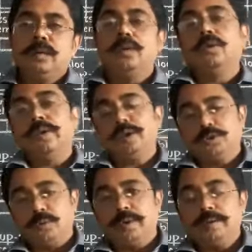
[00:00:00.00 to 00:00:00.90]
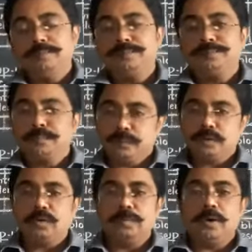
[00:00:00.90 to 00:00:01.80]
Hello dear student,
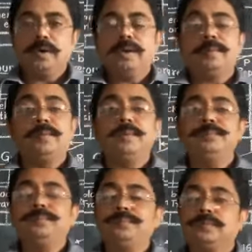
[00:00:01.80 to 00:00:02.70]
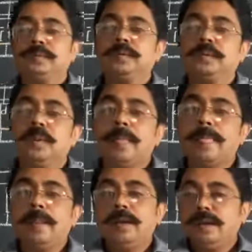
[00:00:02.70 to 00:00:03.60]
good morning everyone.
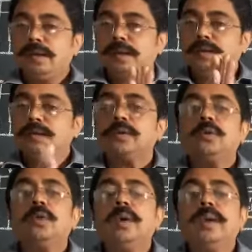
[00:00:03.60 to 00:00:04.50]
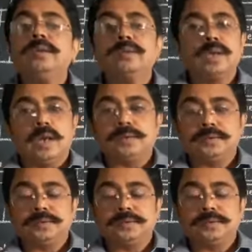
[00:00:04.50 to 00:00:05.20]
In today's class,